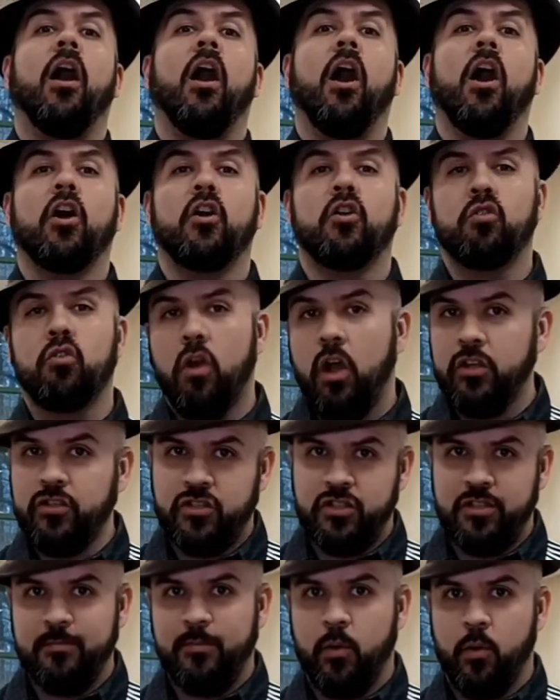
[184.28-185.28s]
Across
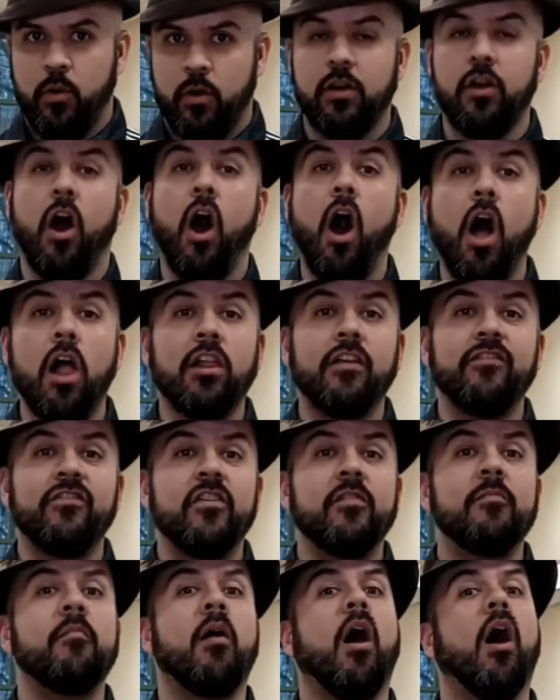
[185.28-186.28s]
the board, all of
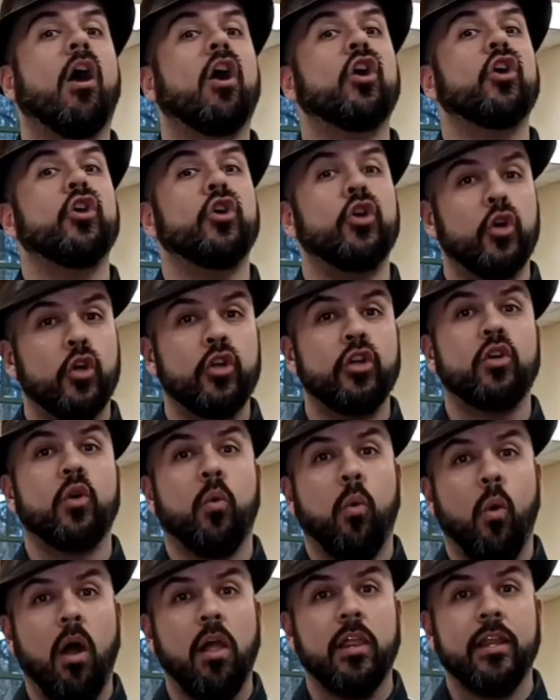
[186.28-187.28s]
them are good
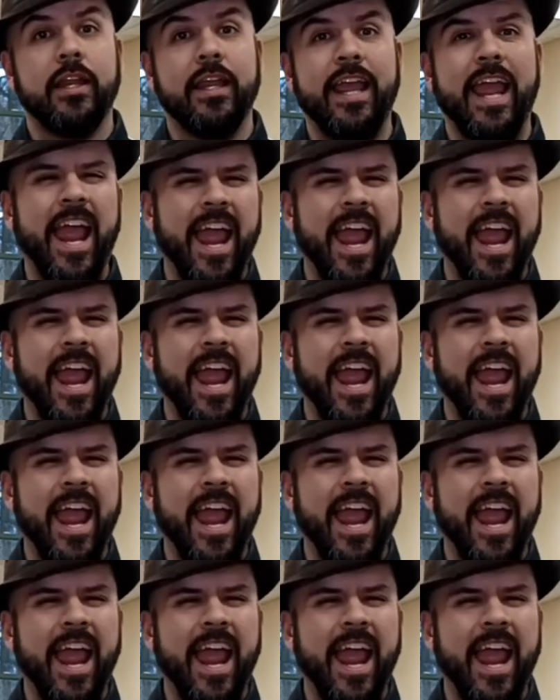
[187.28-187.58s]
quality,